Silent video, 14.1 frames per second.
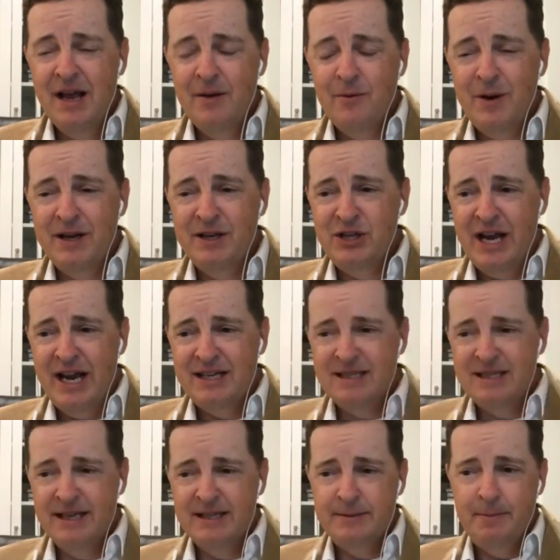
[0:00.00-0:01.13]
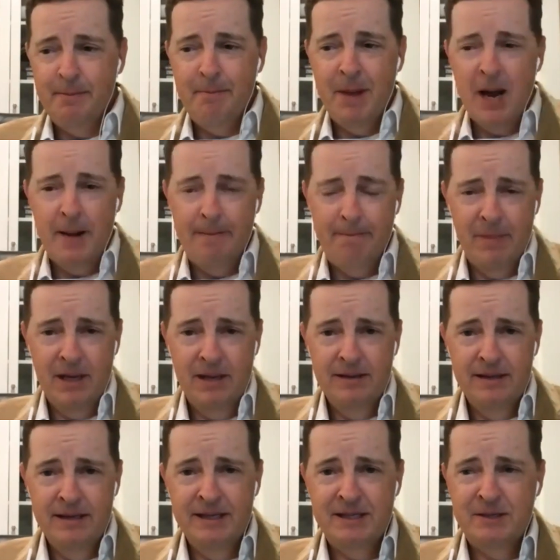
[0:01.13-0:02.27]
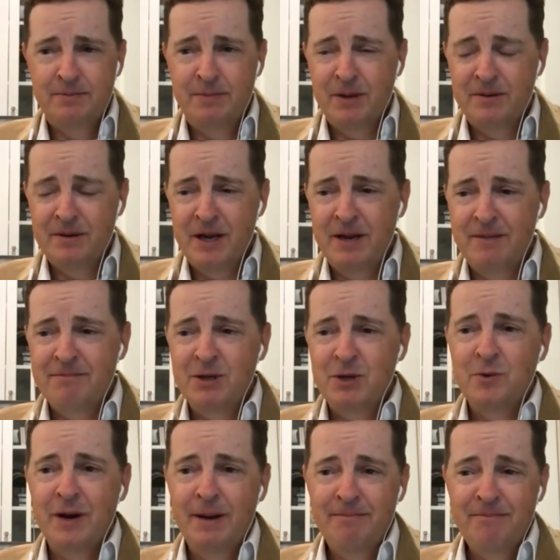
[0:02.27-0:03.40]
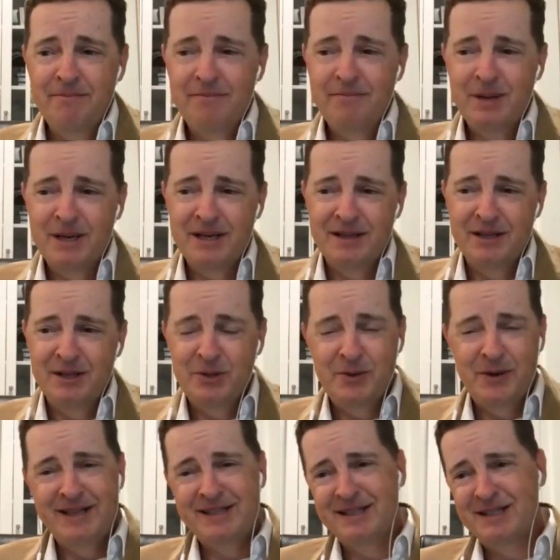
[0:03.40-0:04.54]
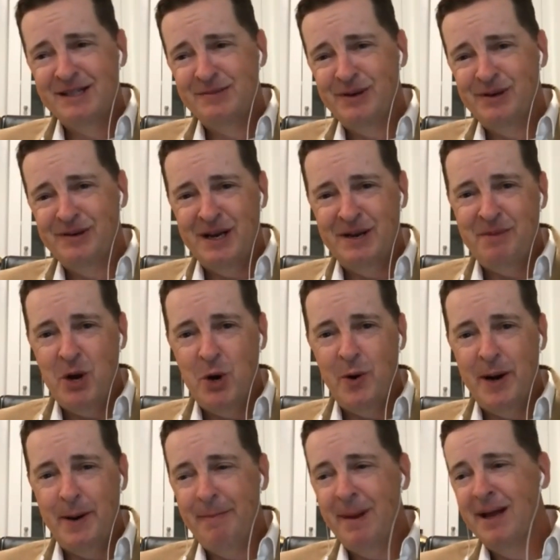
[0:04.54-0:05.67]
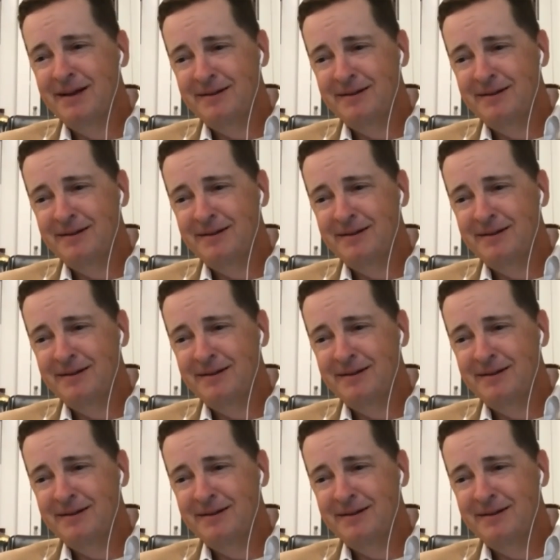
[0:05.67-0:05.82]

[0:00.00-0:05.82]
when Jack says mum, it's spelt M-U-M, but in the US it's spelt M-O-M.